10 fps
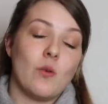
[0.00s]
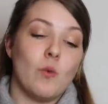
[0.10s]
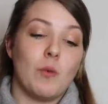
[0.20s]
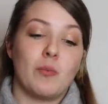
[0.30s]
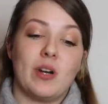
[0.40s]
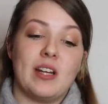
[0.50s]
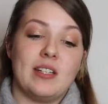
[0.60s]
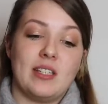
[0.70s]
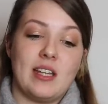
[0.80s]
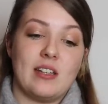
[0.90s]
what
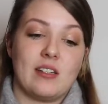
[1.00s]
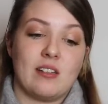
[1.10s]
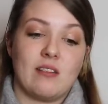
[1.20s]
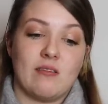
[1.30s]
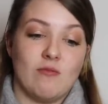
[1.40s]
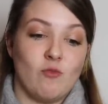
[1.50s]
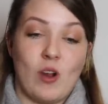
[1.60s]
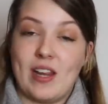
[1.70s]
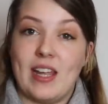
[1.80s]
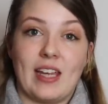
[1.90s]
Britain did
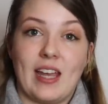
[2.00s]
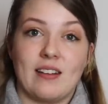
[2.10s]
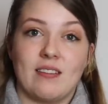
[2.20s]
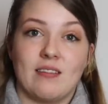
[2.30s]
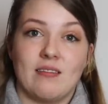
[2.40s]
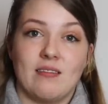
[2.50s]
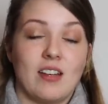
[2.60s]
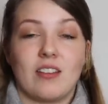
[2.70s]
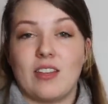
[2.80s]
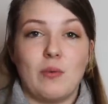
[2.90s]
right again.
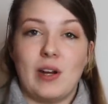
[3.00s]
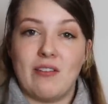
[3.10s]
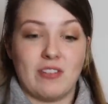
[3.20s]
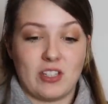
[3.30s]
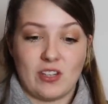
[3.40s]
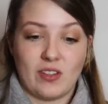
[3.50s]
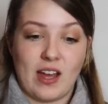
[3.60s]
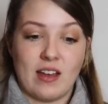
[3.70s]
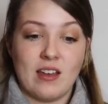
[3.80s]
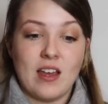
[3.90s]
Nothing will ever do
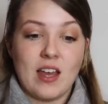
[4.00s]
that.